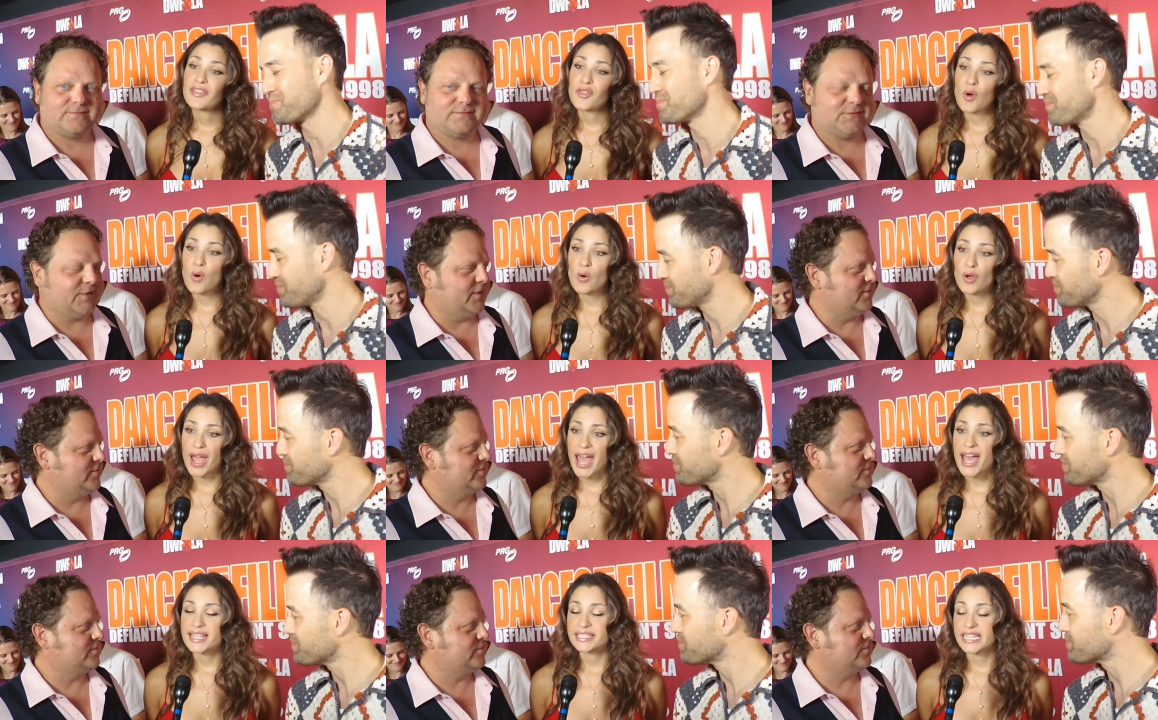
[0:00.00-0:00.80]
Speaker 1: and the whole
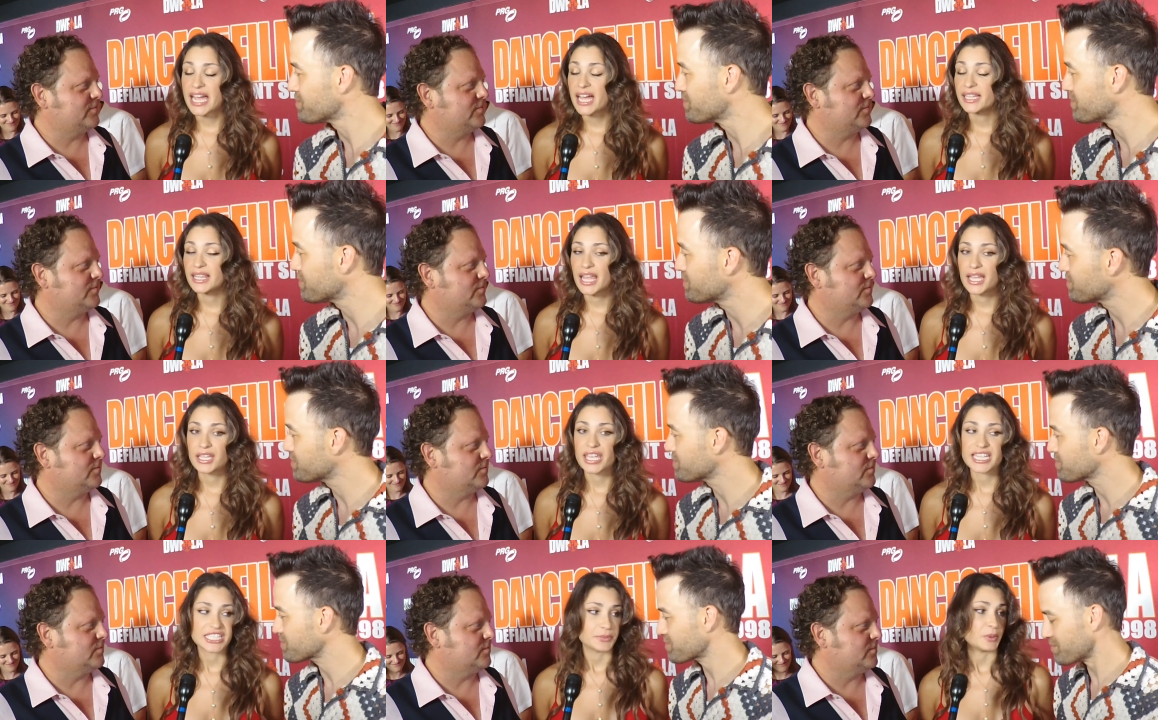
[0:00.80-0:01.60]
cast had like
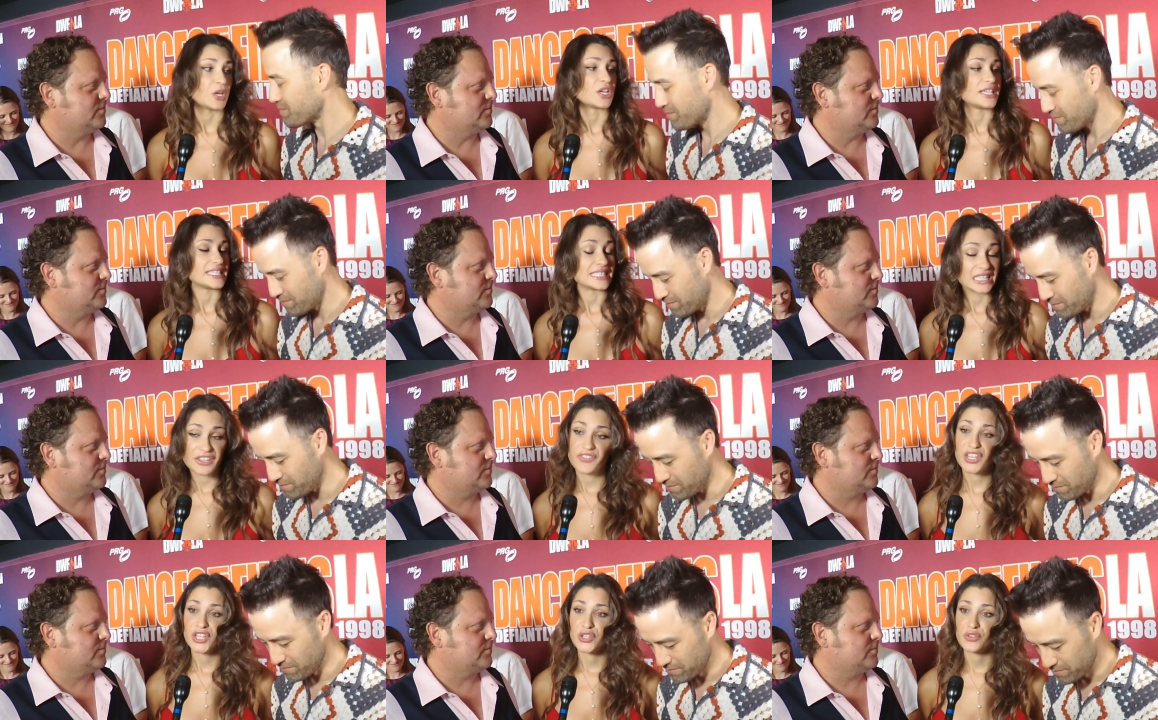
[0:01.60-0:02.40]
experience
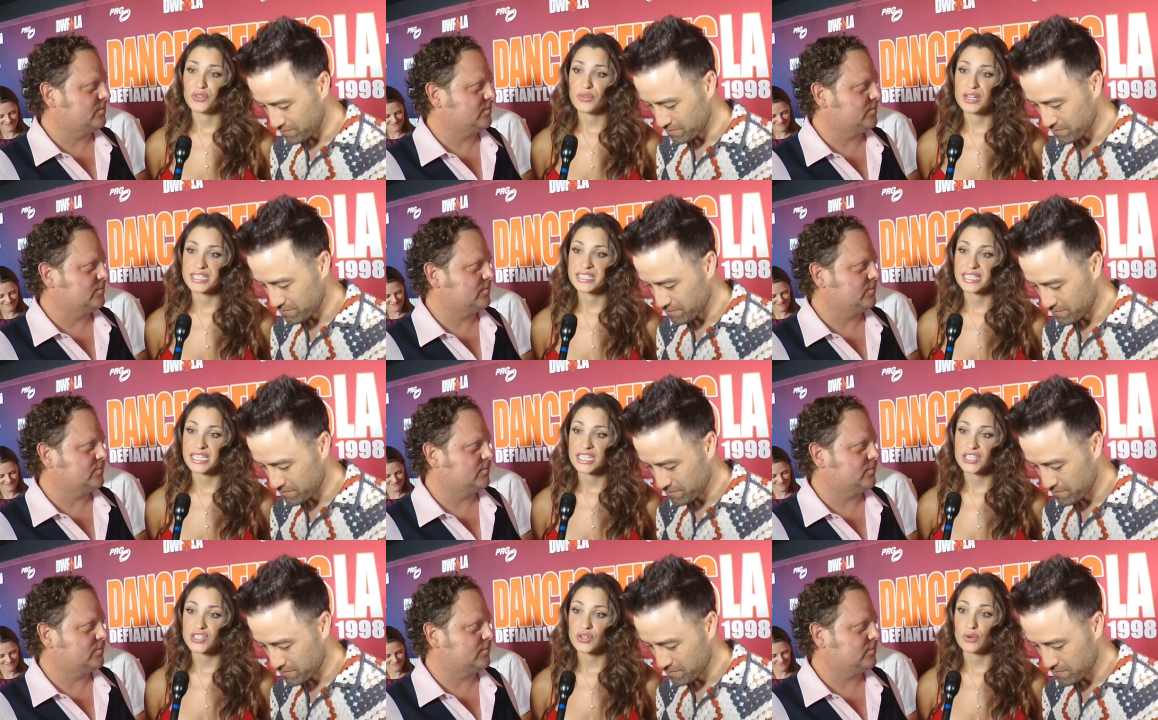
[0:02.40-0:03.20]
living in New York
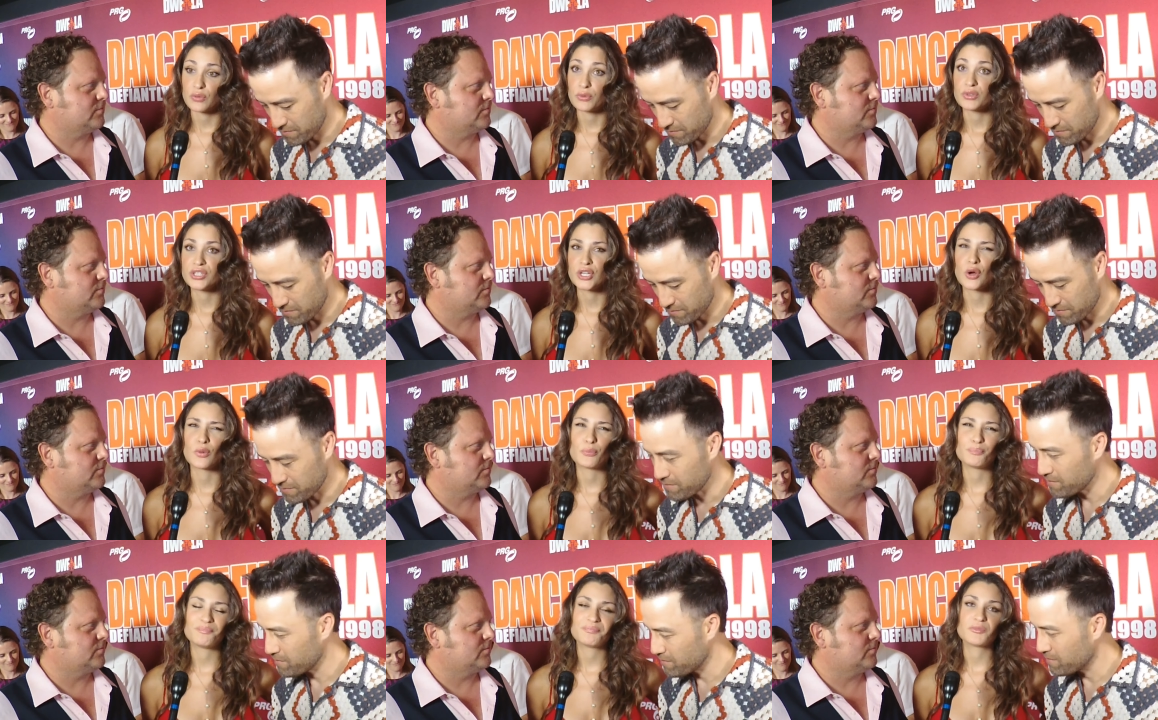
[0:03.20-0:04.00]
City, so you know.
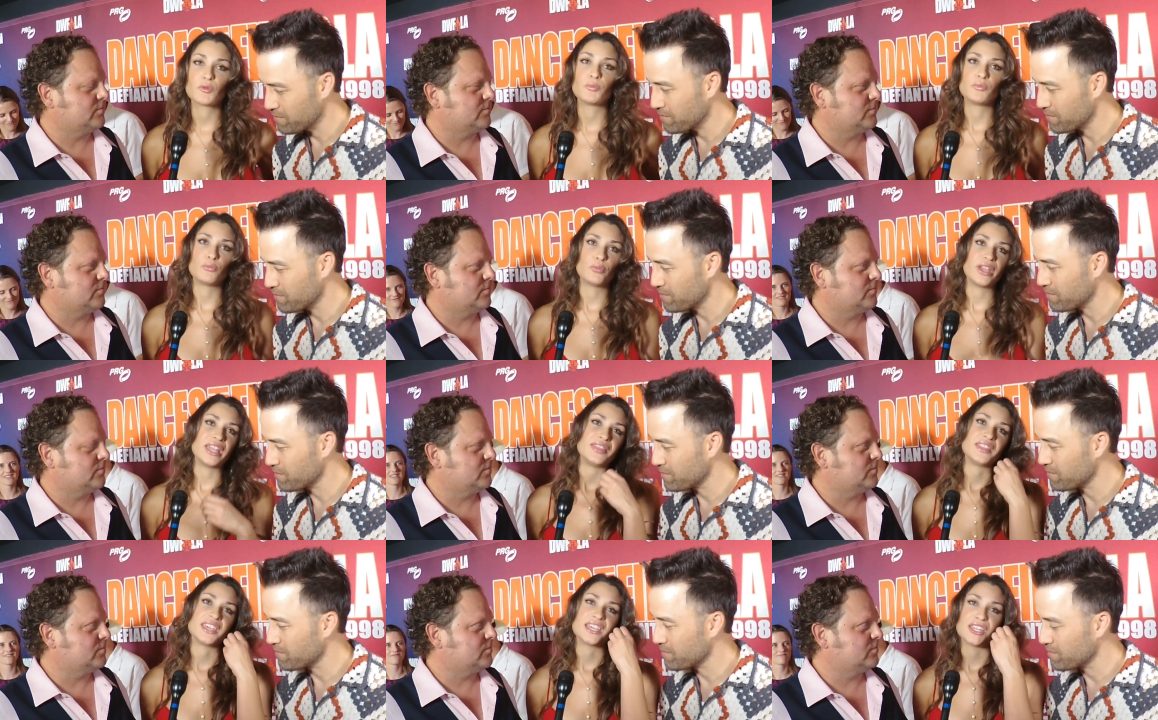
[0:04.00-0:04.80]

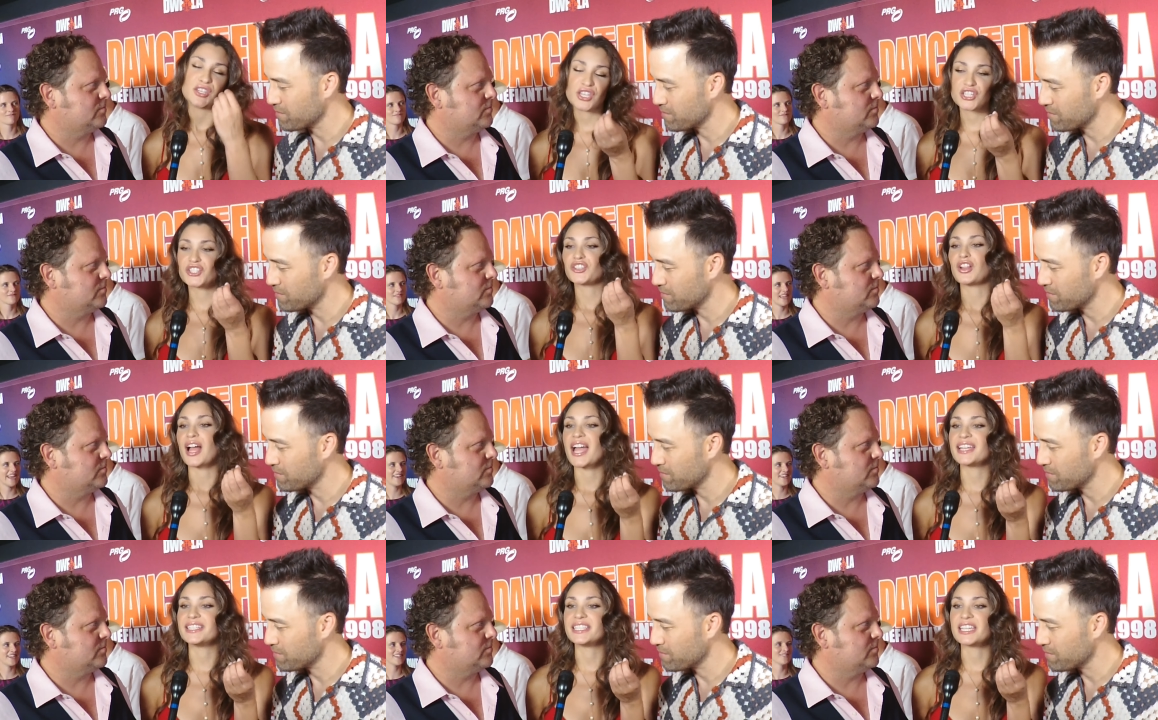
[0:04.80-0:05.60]
In the initial
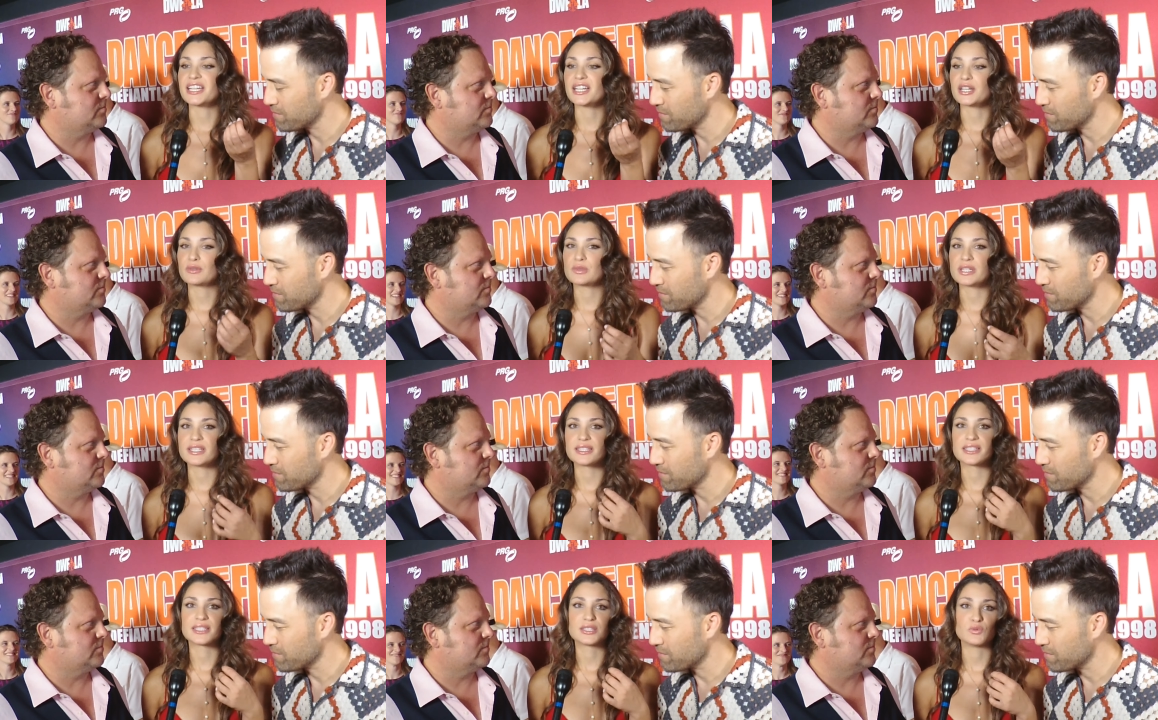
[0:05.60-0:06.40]
idea, it
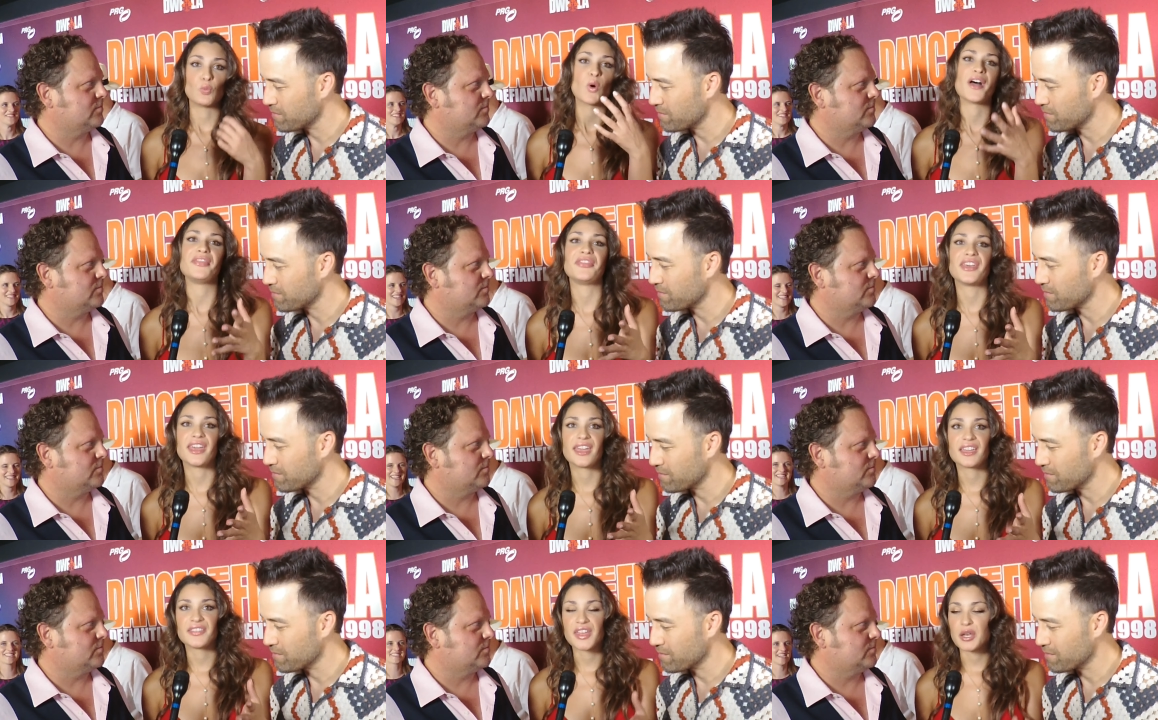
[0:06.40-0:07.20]
was one
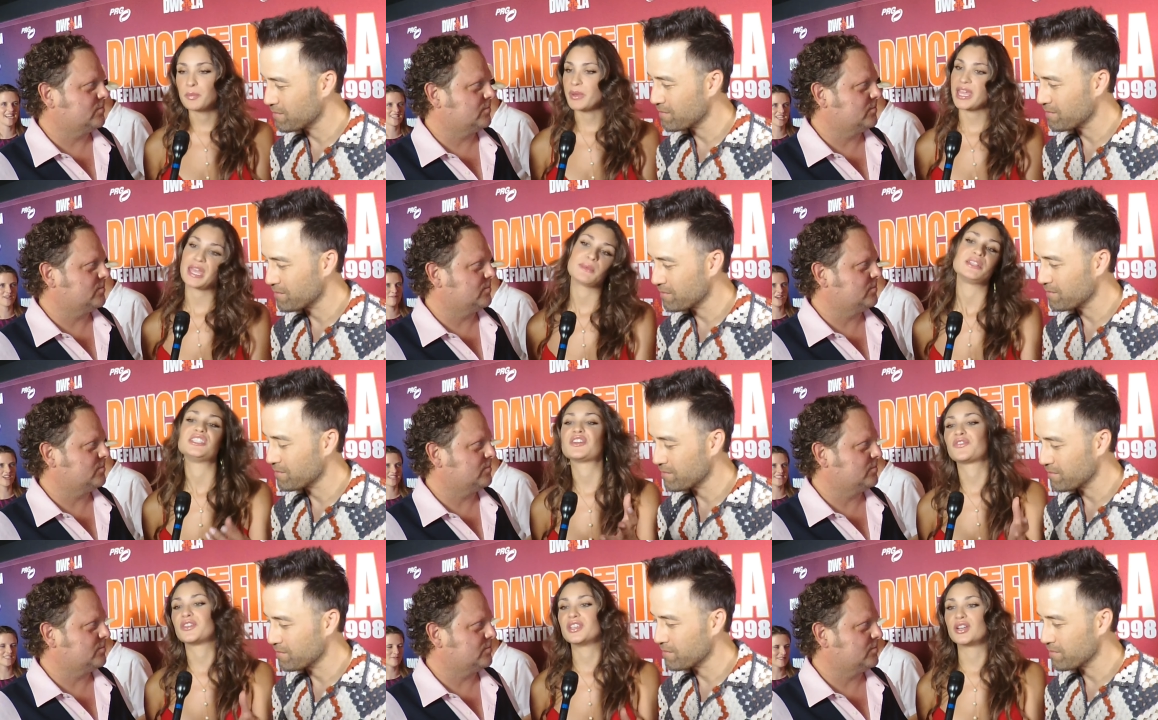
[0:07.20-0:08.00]
thing, and then it became a
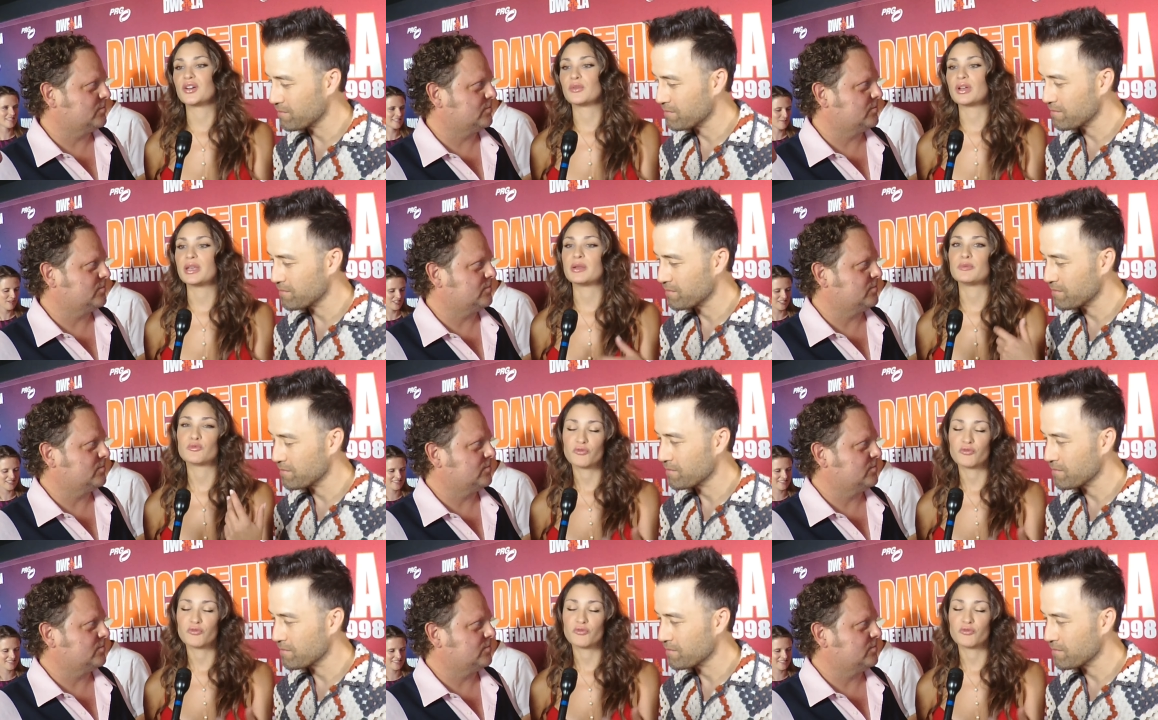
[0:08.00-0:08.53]
different. You know, and it